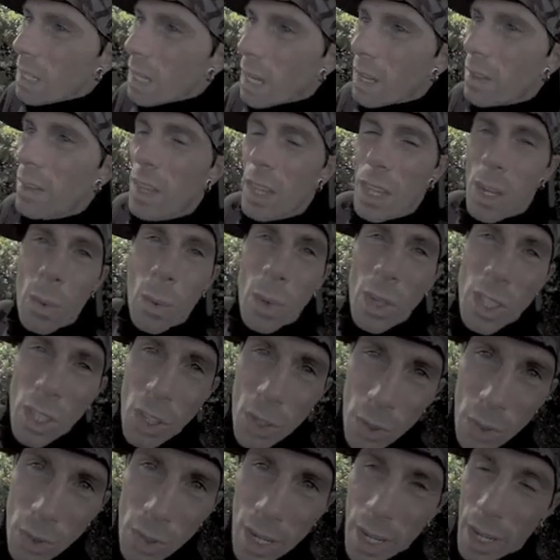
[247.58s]
And then there was a
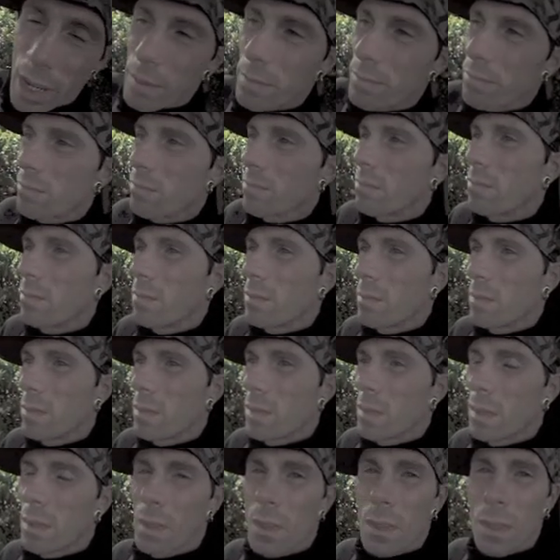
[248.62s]
new day,
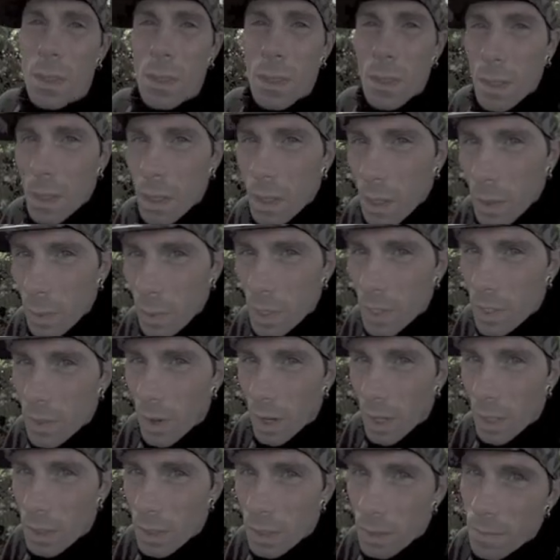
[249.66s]
which
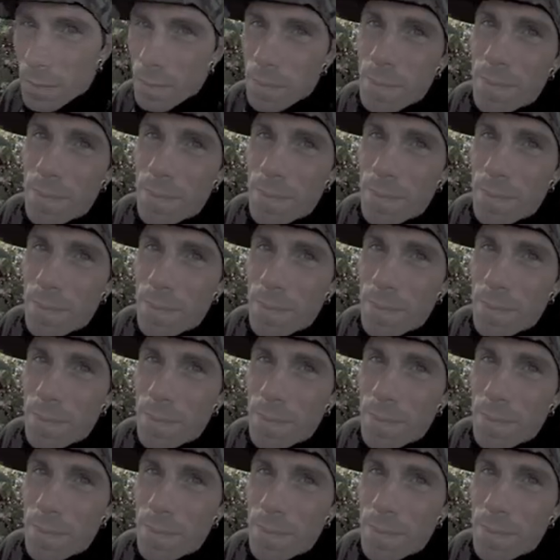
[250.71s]
was